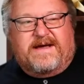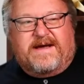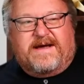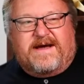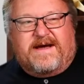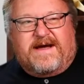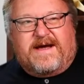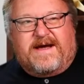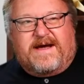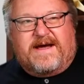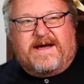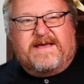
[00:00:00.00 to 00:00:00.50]

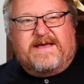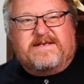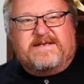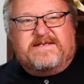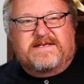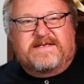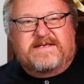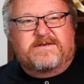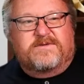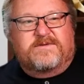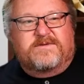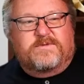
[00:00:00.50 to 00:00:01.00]
I
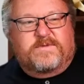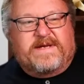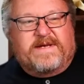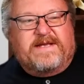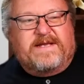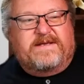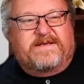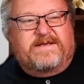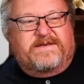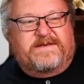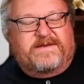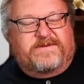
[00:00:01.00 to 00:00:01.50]
didn't
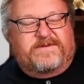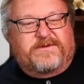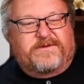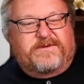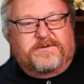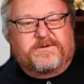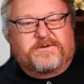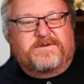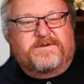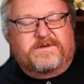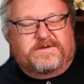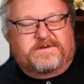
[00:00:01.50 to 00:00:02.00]
read
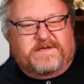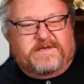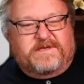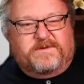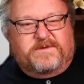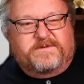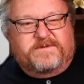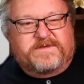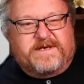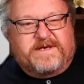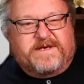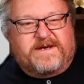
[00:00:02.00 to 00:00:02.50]
through the
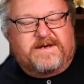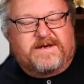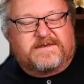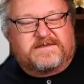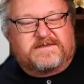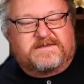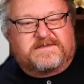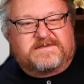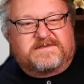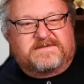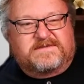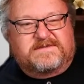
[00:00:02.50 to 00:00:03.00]
loan
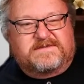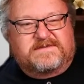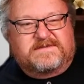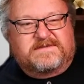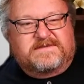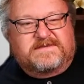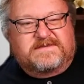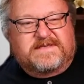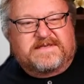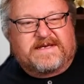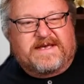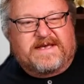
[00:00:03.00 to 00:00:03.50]
docs
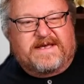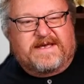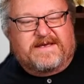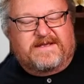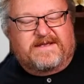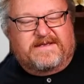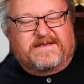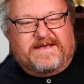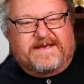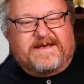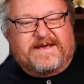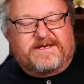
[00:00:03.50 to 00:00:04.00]

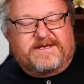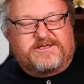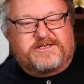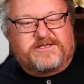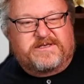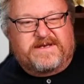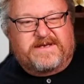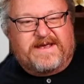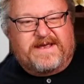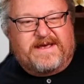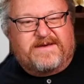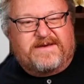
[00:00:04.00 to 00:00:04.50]
like I
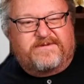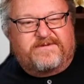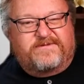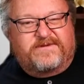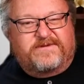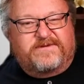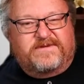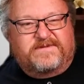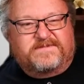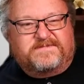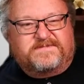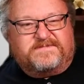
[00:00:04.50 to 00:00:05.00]
should have.
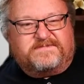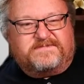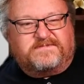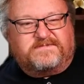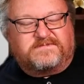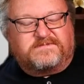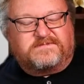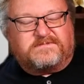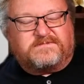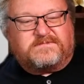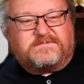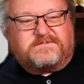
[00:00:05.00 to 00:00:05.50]

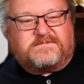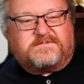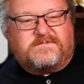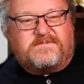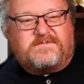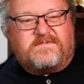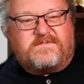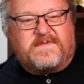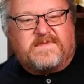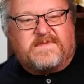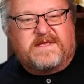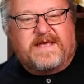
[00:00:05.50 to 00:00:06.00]

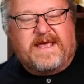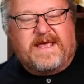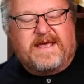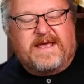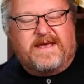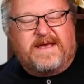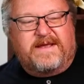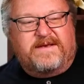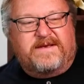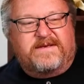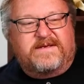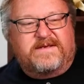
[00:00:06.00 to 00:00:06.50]

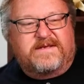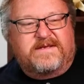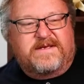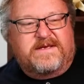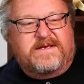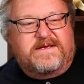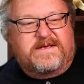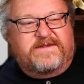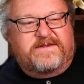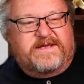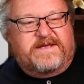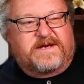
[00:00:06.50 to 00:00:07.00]
And
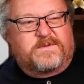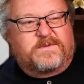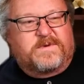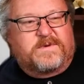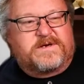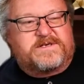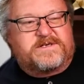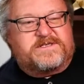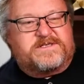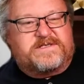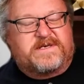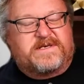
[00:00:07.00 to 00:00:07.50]
there were
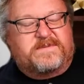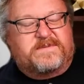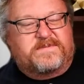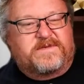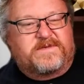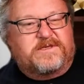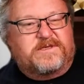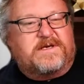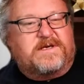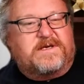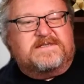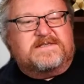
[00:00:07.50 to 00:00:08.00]
some
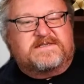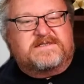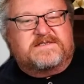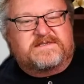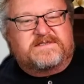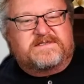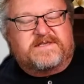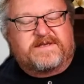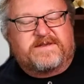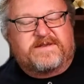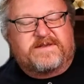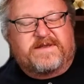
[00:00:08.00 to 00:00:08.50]
clauses
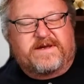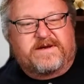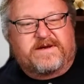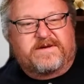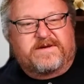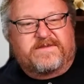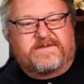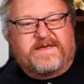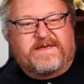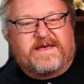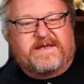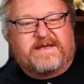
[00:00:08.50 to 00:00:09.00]
in there
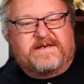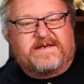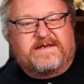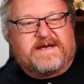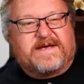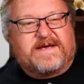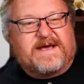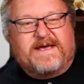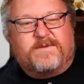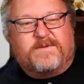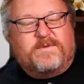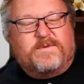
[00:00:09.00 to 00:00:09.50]
that
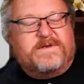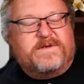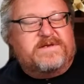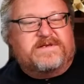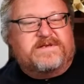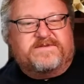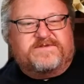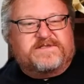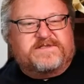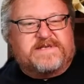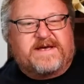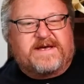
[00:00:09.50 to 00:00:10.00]
I wouldn't
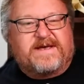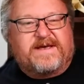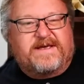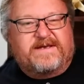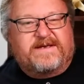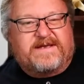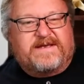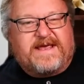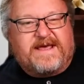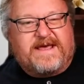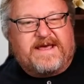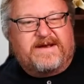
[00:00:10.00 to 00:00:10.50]
have signed
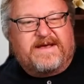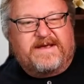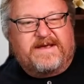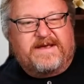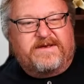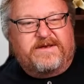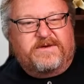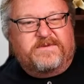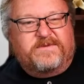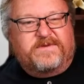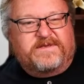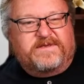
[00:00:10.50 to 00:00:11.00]
had I
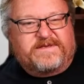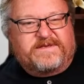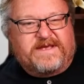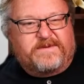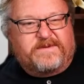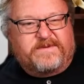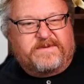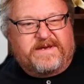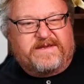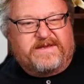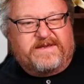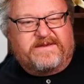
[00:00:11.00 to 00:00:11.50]
known that they
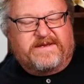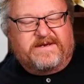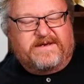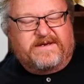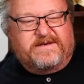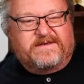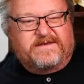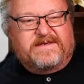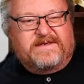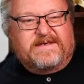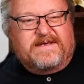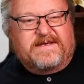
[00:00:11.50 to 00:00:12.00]
were in there.
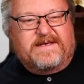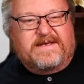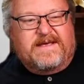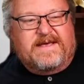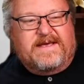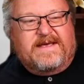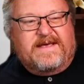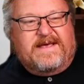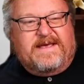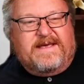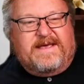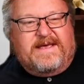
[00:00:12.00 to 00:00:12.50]

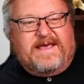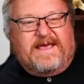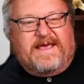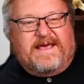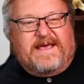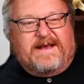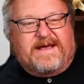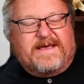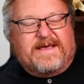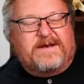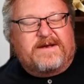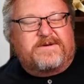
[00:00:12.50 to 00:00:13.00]
And
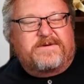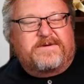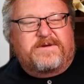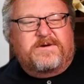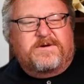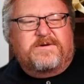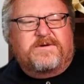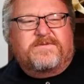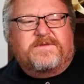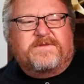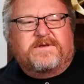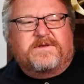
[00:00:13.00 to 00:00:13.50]
I don't
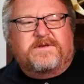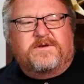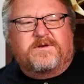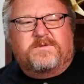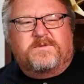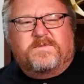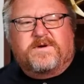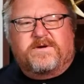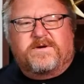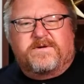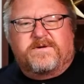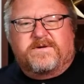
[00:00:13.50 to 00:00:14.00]
know if the loan
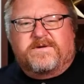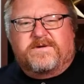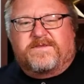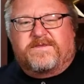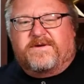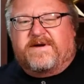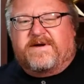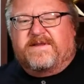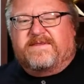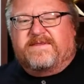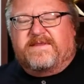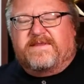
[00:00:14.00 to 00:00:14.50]
broker
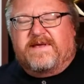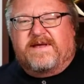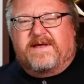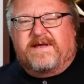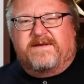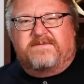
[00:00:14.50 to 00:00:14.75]
thought that